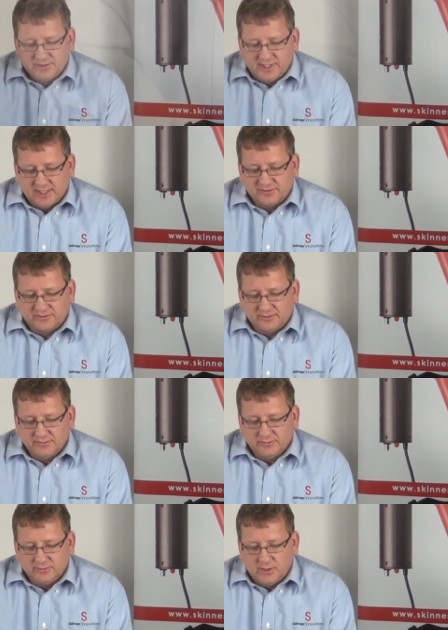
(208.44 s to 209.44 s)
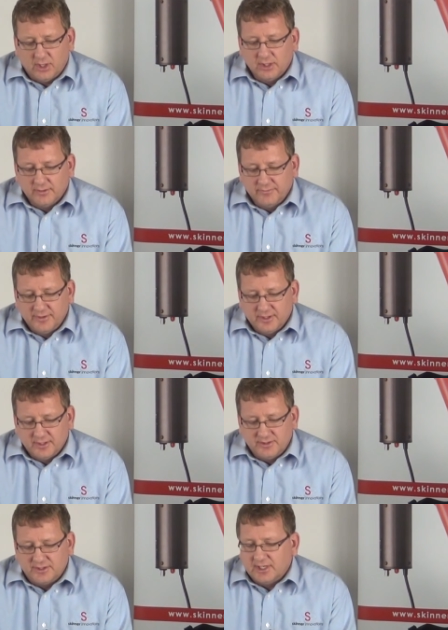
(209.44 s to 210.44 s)
test all of
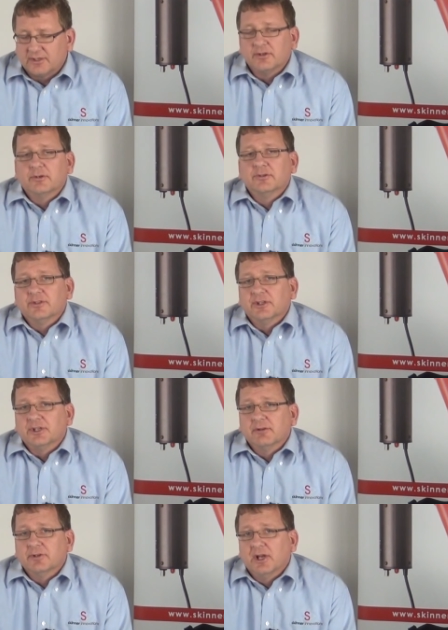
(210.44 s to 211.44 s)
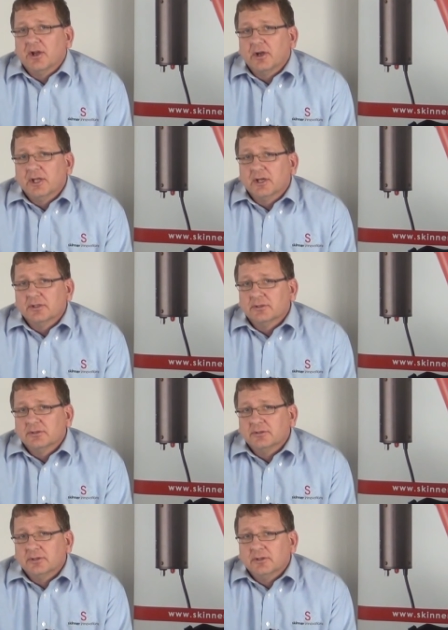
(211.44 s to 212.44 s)
the detectors in a given area
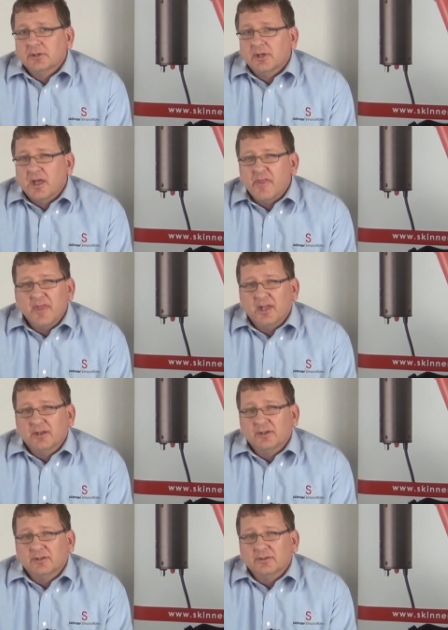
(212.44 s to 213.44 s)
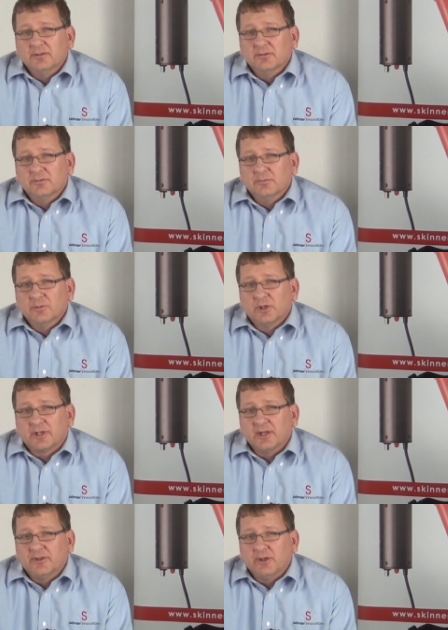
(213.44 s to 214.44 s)
and then
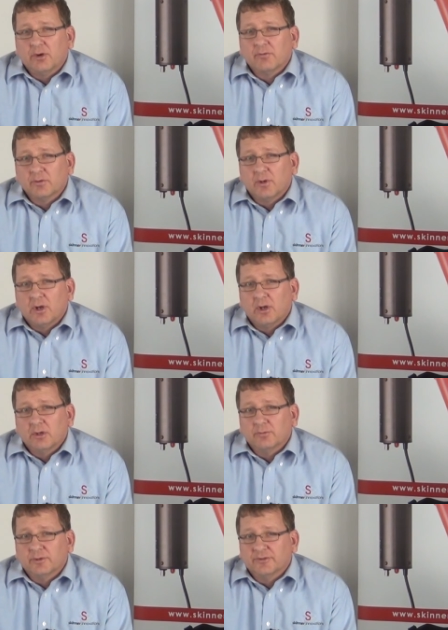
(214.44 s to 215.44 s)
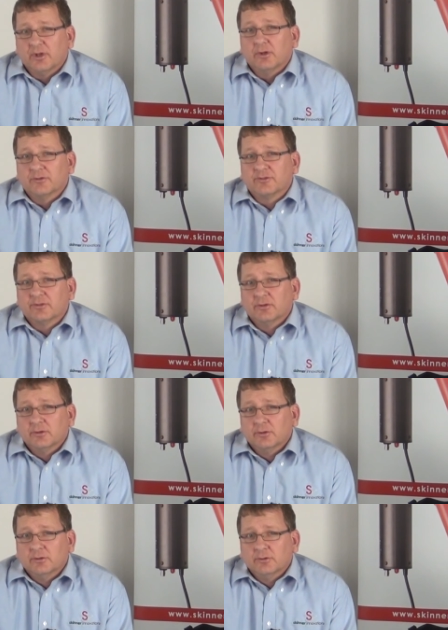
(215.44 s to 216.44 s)
look at the overall results
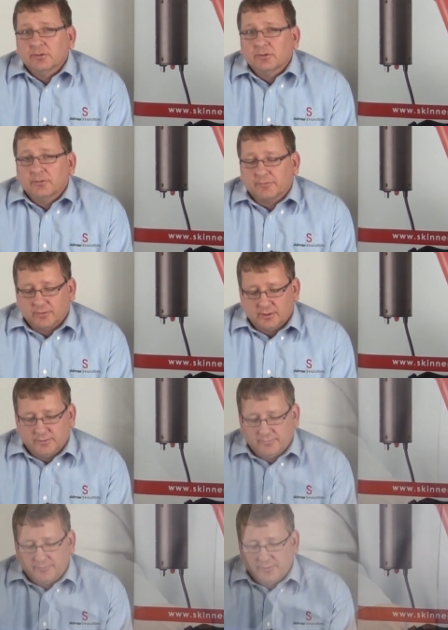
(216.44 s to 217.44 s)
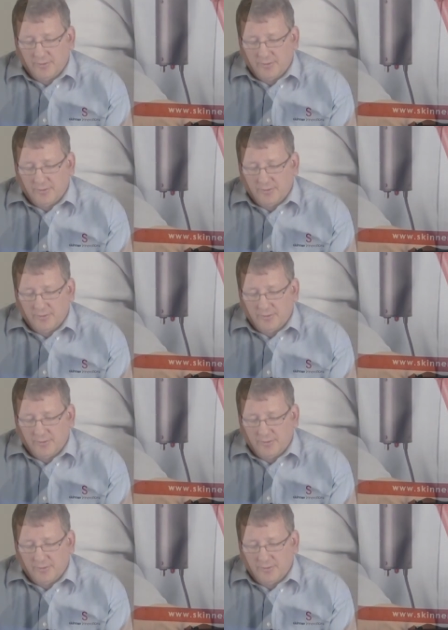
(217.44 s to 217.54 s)
for, for